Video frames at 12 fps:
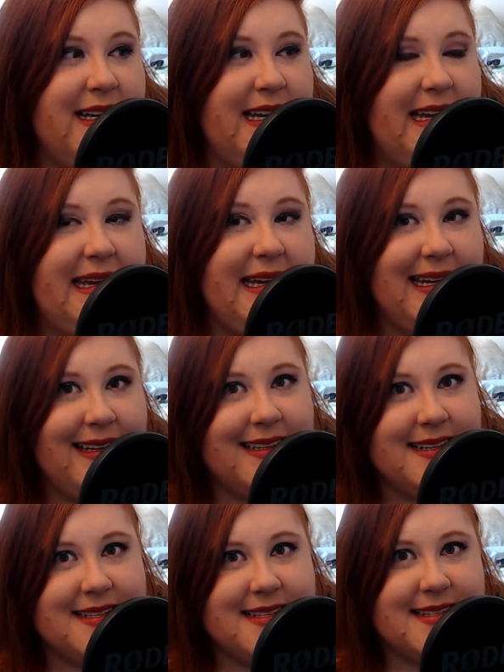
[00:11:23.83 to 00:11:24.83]
hey,
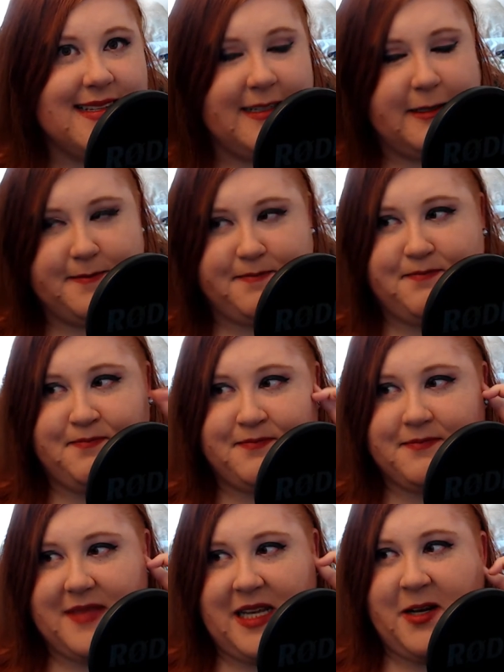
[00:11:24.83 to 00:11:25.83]
this,
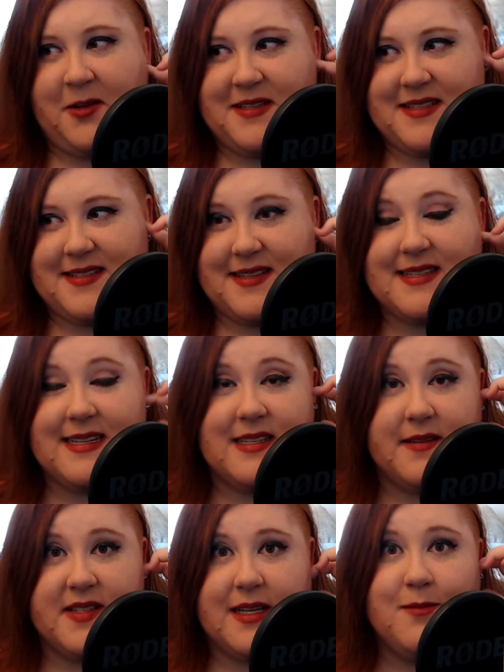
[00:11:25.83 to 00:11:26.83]
you know, this is a
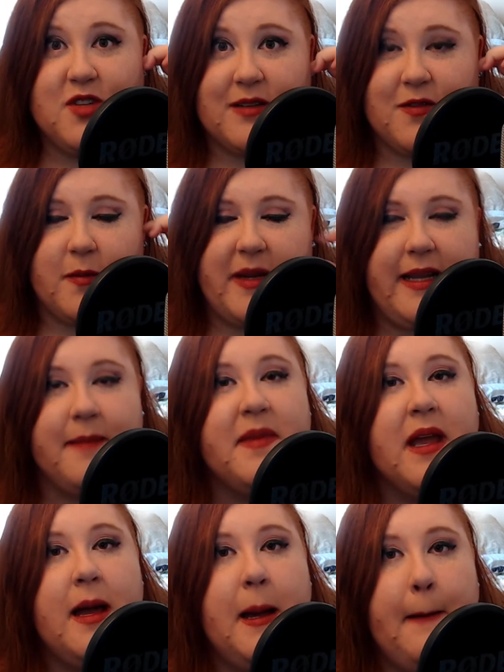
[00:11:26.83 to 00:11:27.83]
sensitive subject for me.
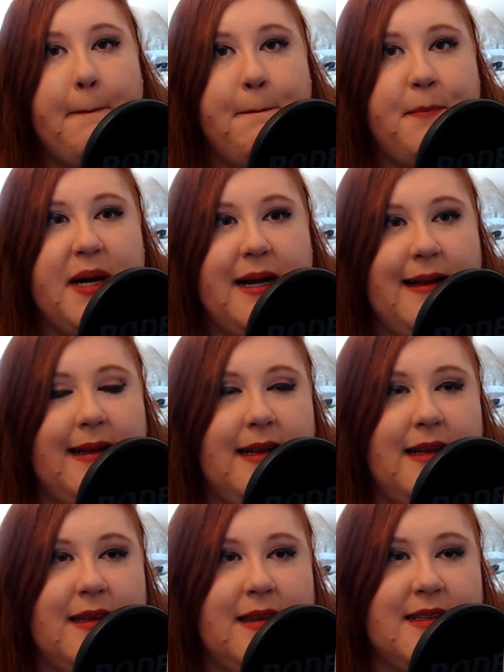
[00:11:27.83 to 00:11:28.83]
But
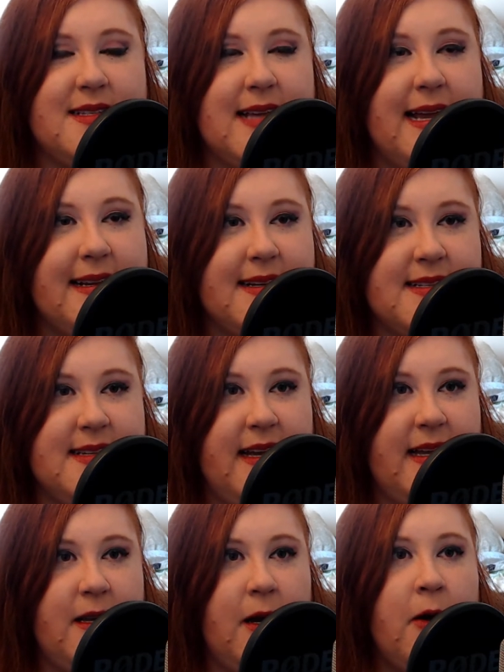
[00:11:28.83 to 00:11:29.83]
the psychic
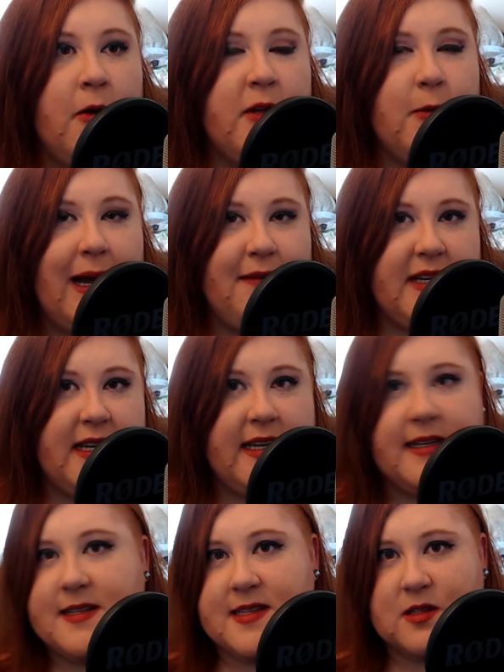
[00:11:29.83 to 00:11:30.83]
said, oh, you have a
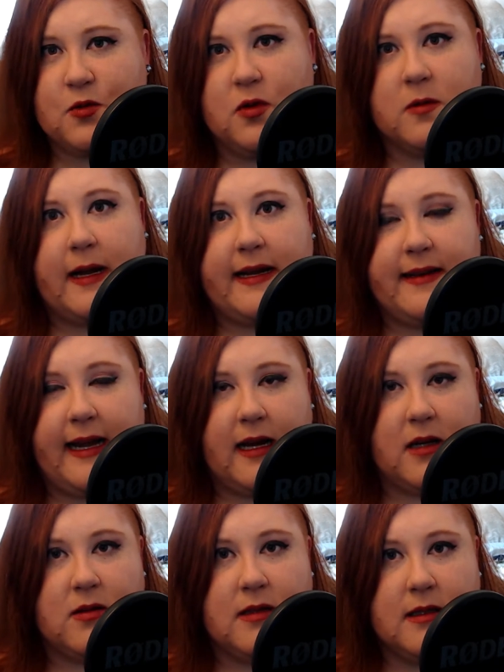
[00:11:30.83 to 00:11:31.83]
kid in school right
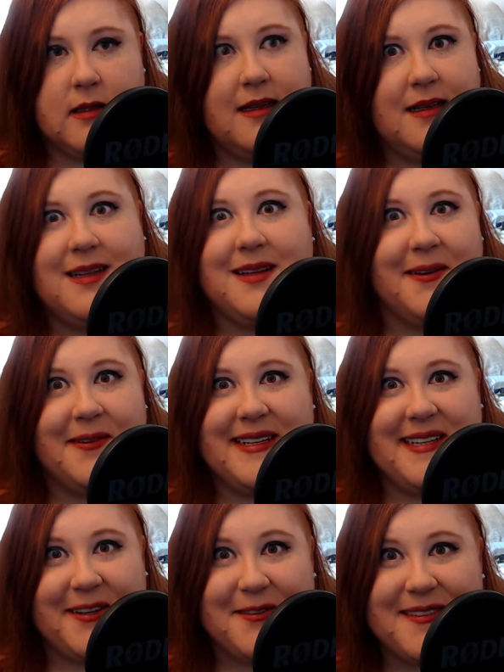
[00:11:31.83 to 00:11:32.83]
now. No, I
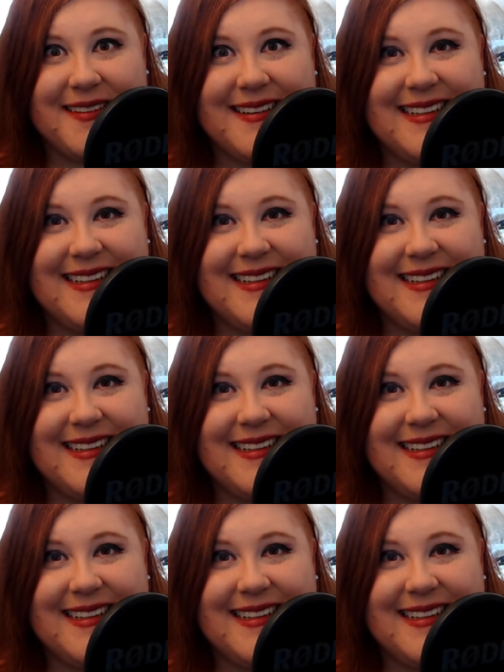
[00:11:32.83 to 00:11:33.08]
don't.